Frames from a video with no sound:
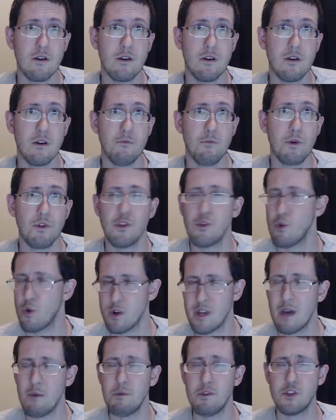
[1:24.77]
But the Lord
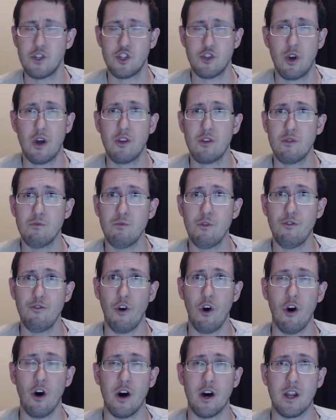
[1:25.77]
gave me the strength to move
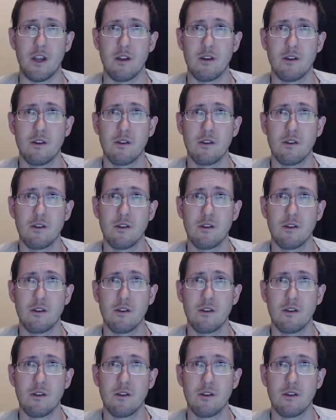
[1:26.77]
on.